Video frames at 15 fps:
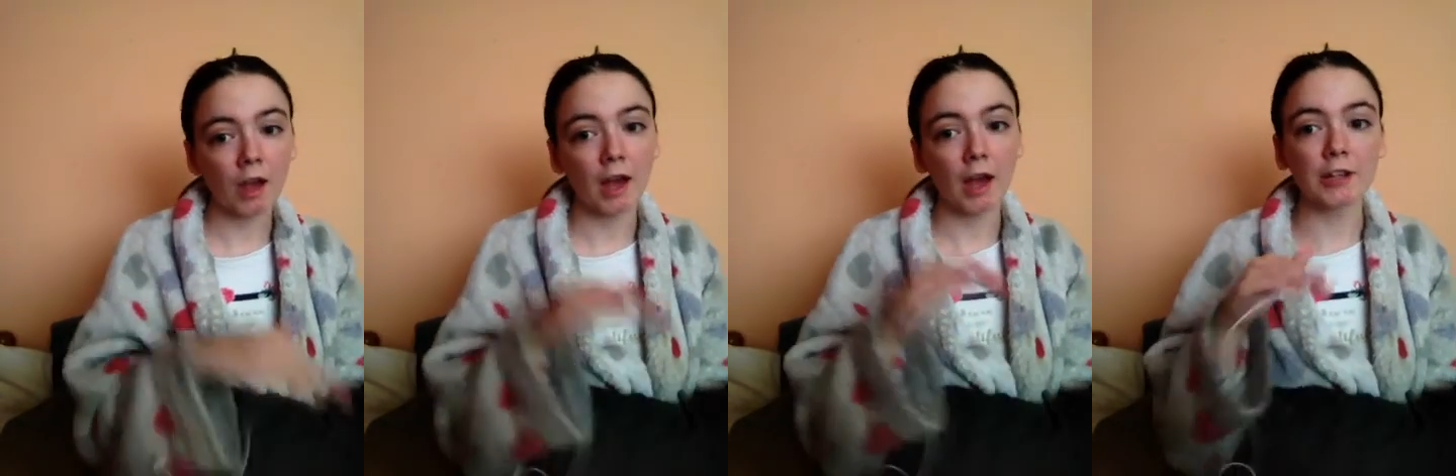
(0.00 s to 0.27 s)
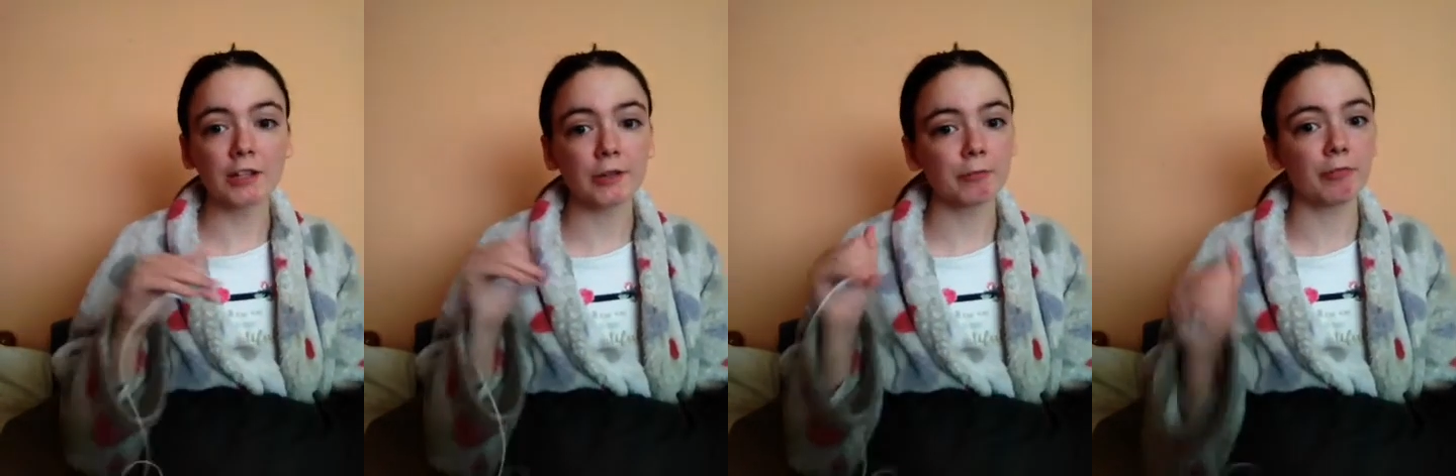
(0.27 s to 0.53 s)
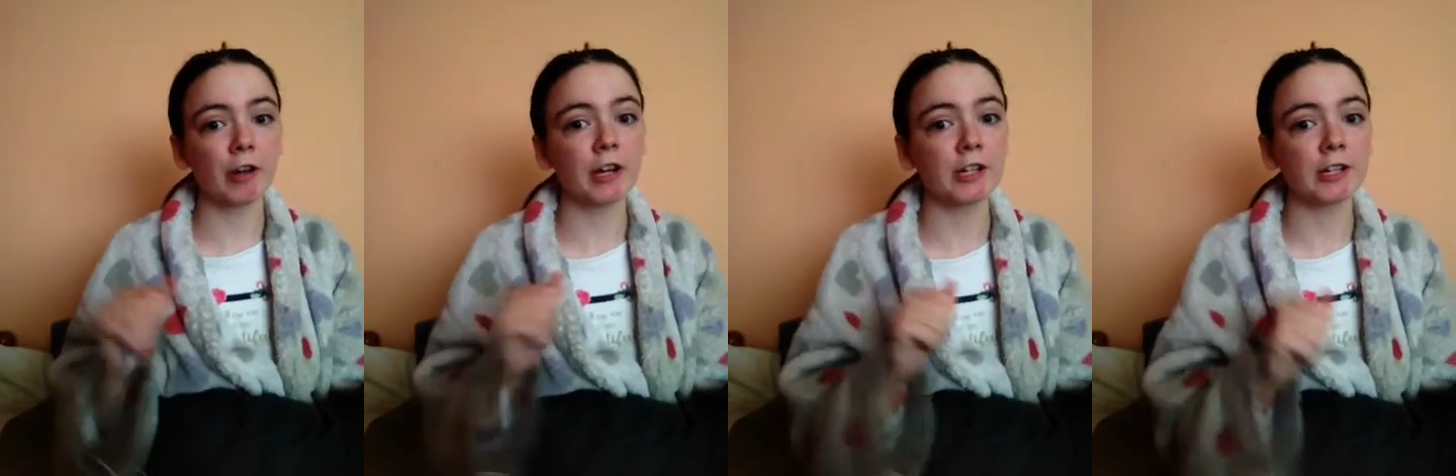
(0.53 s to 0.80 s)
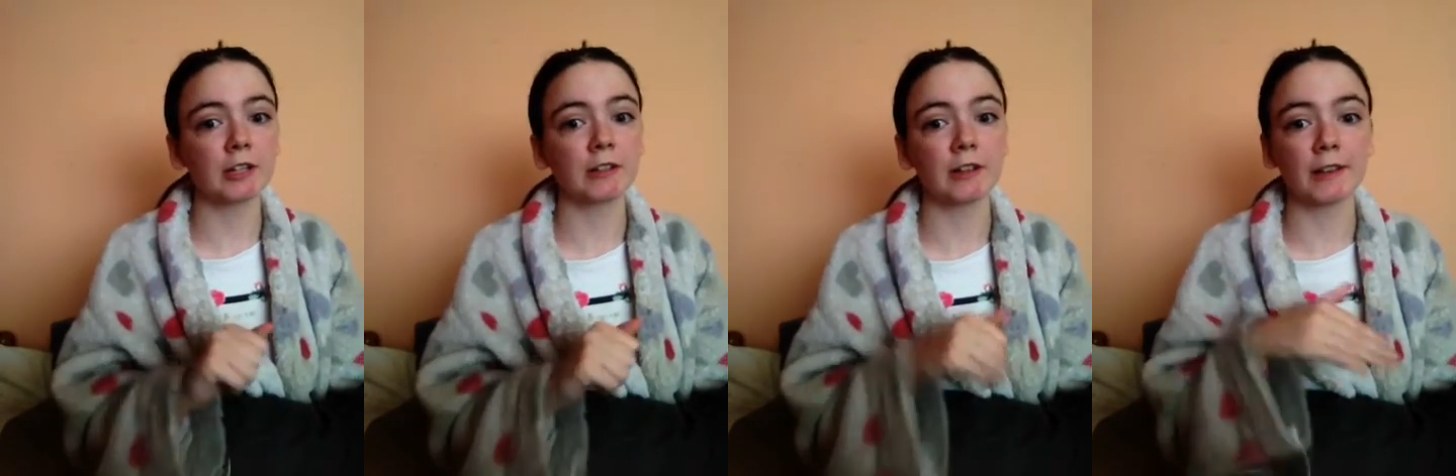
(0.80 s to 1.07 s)
And
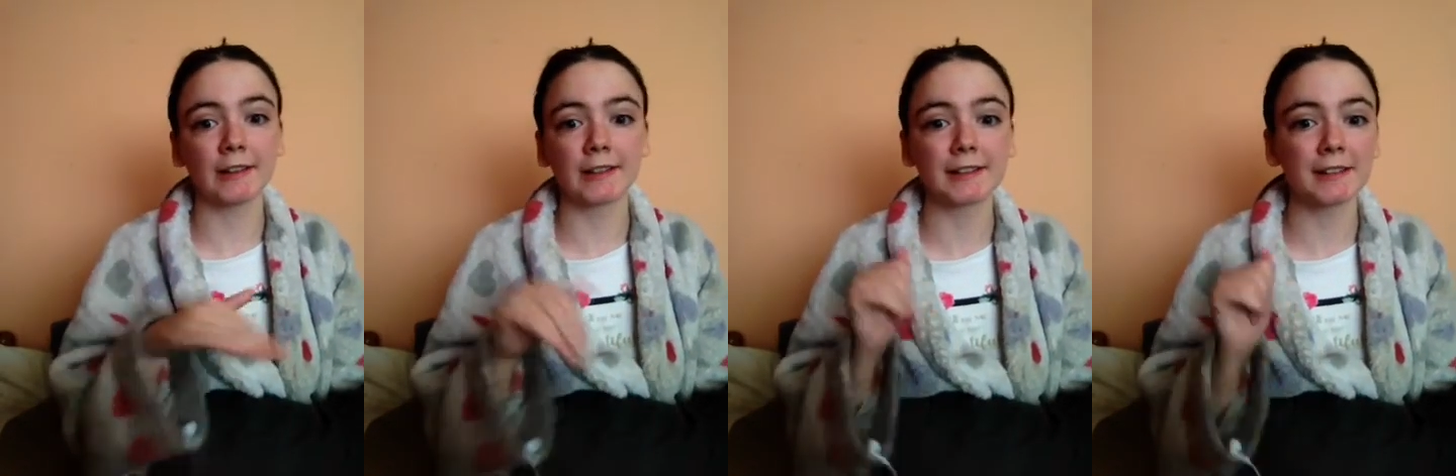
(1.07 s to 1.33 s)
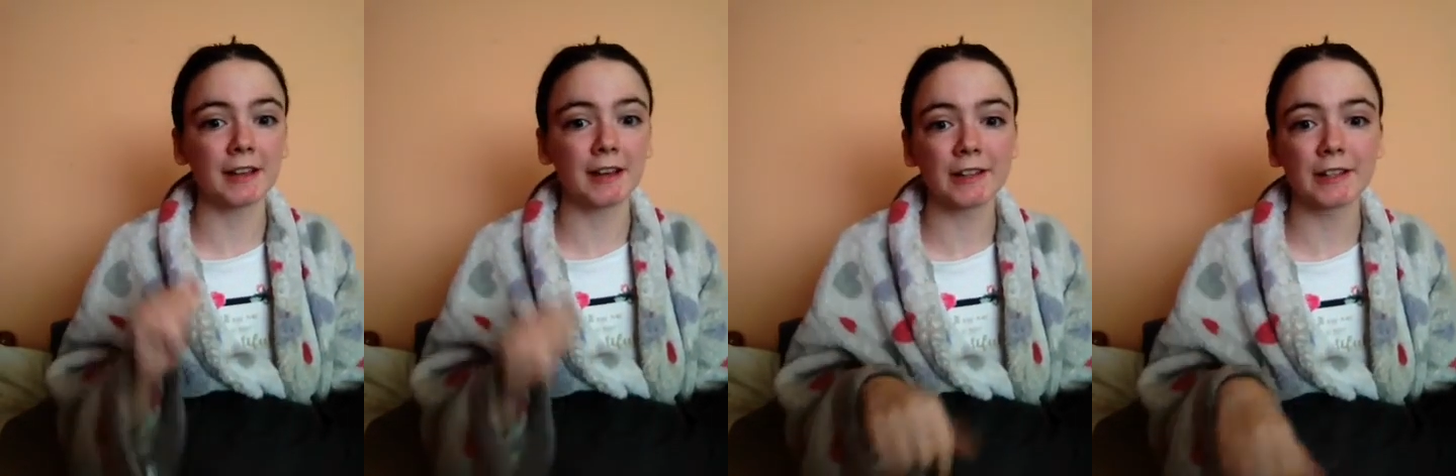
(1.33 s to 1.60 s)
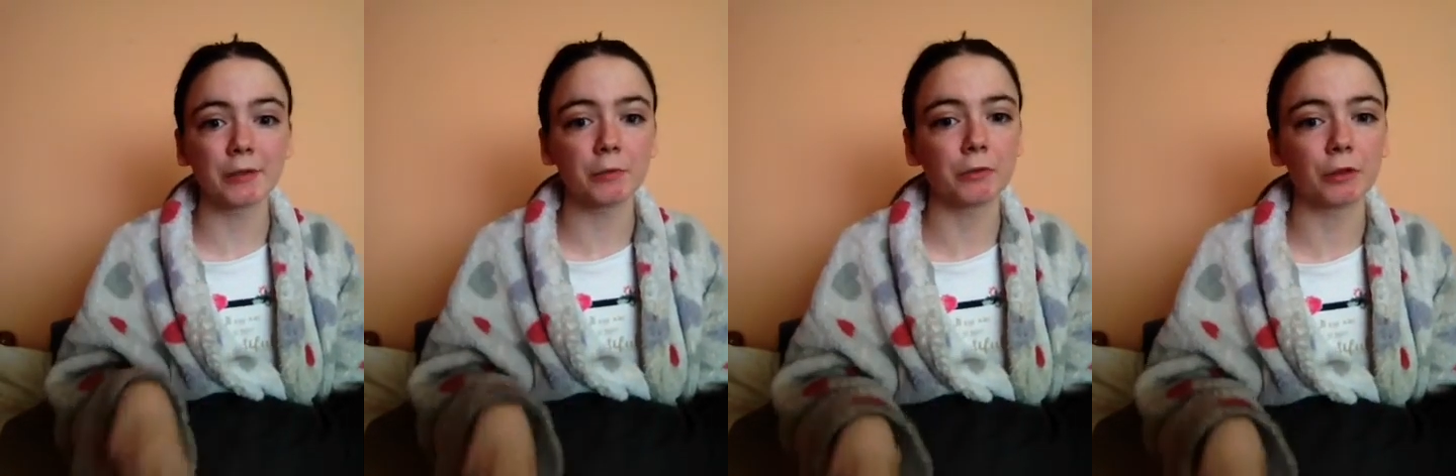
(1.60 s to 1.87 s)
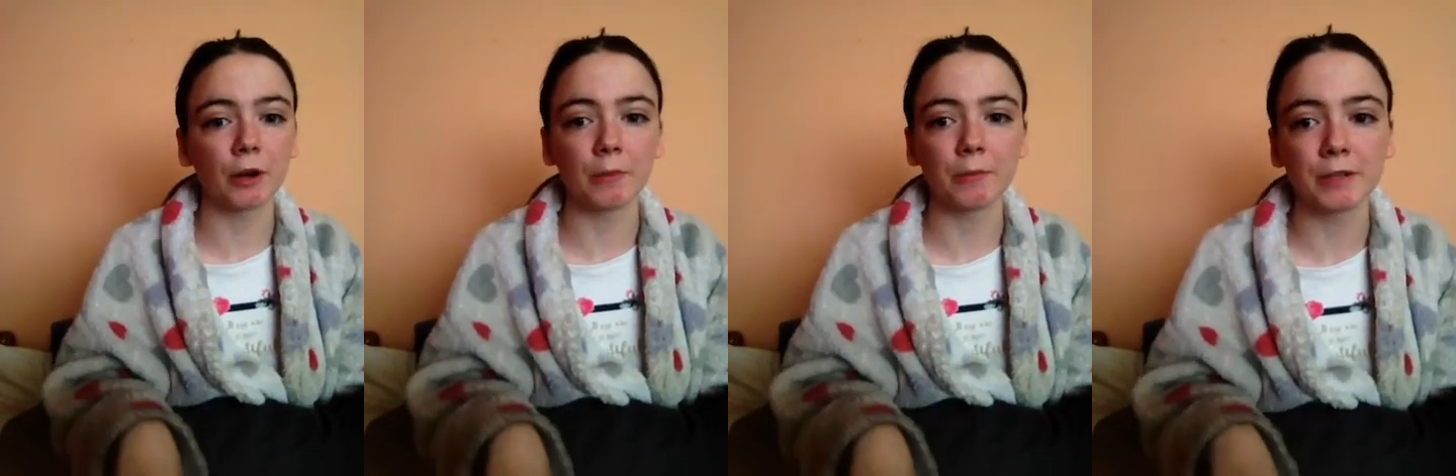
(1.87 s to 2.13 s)
depression and anxiety will
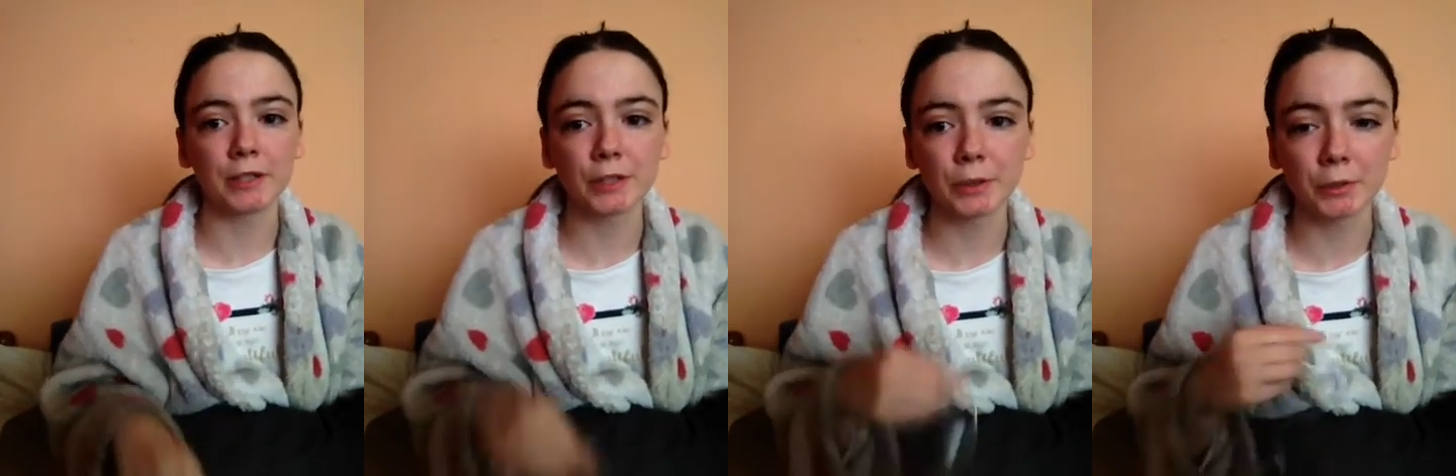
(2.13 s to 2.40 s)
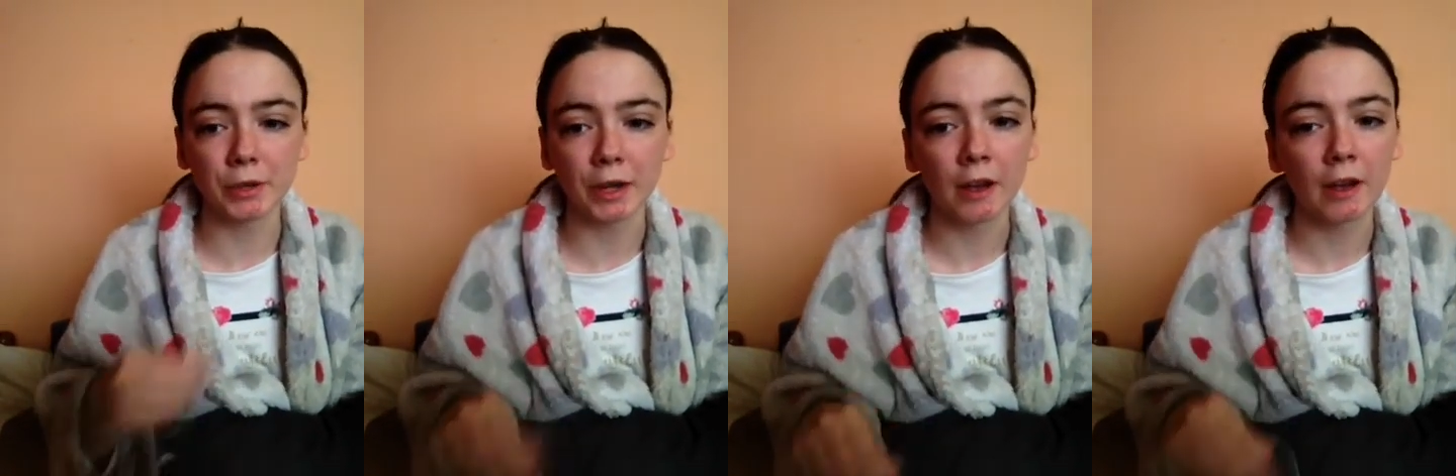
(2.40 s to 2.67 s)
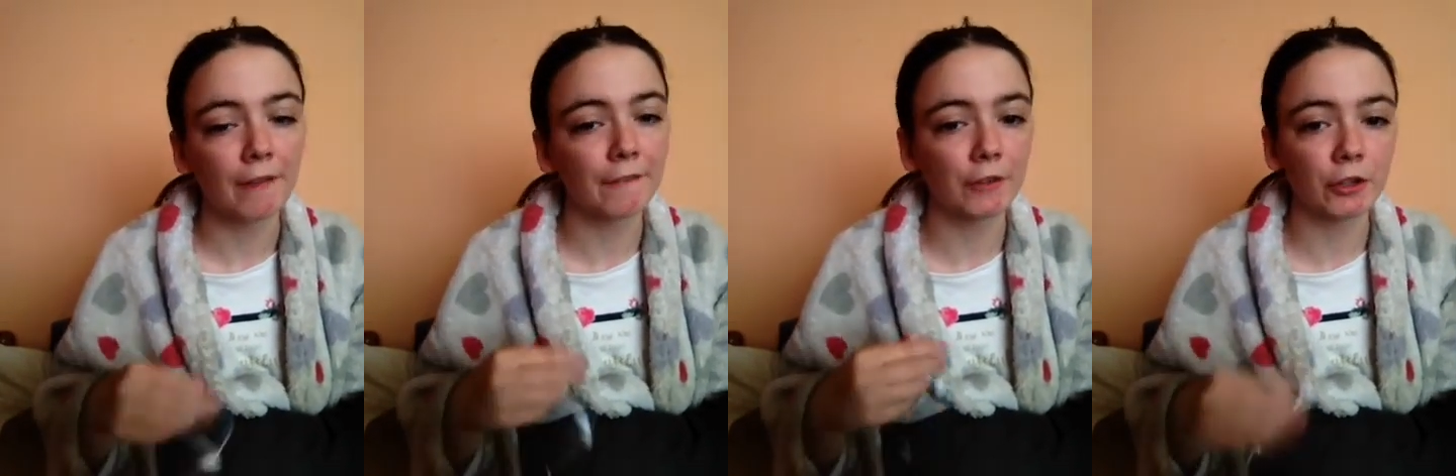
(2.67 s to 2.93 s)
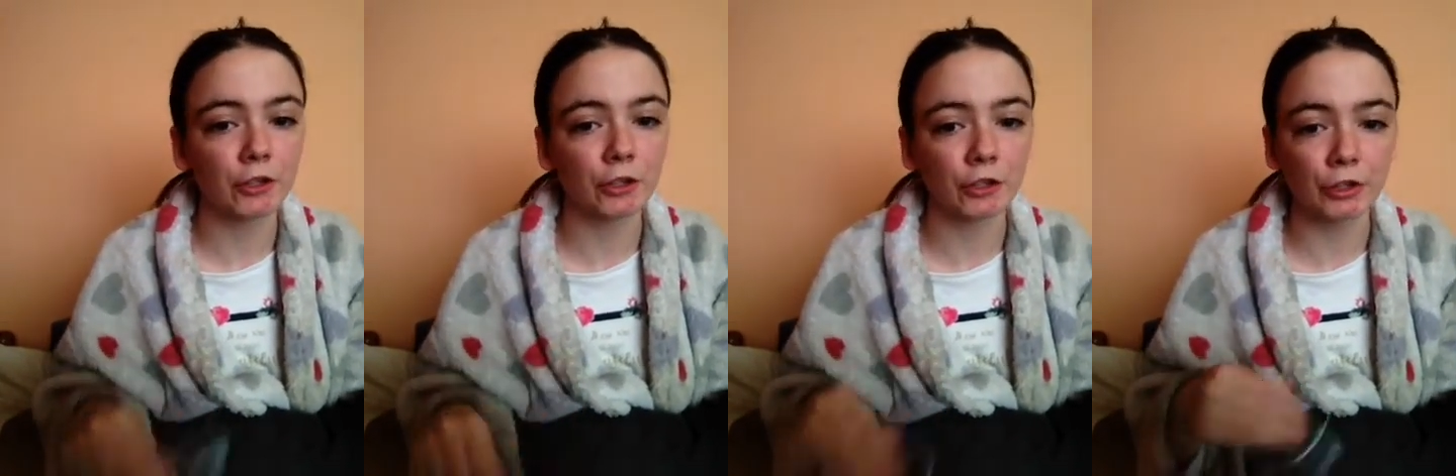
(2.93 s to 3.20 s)
come into it, for
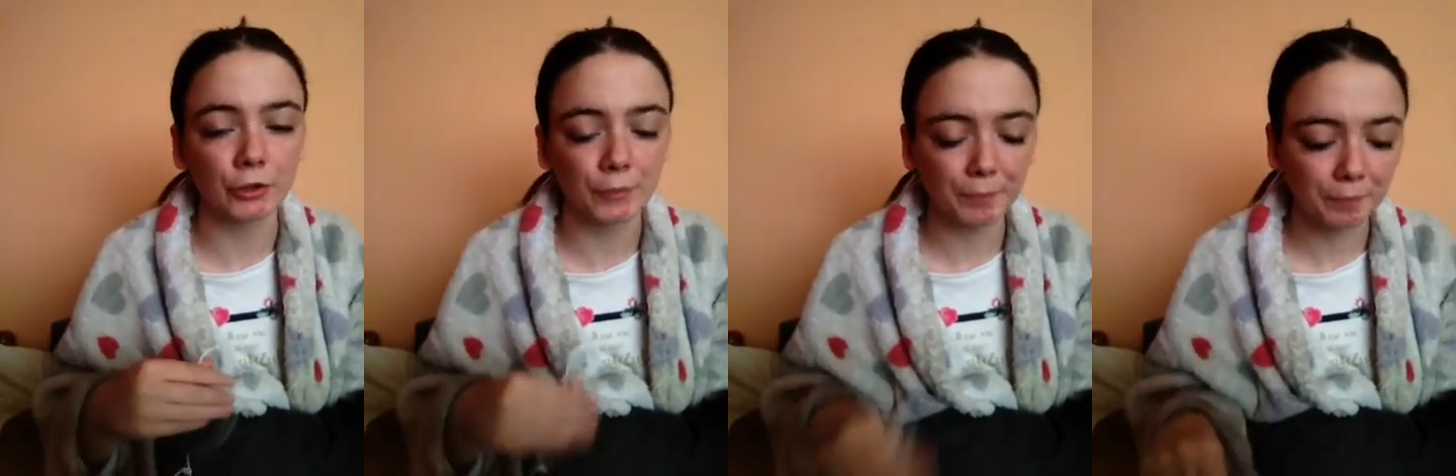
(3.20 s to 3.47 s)
sure.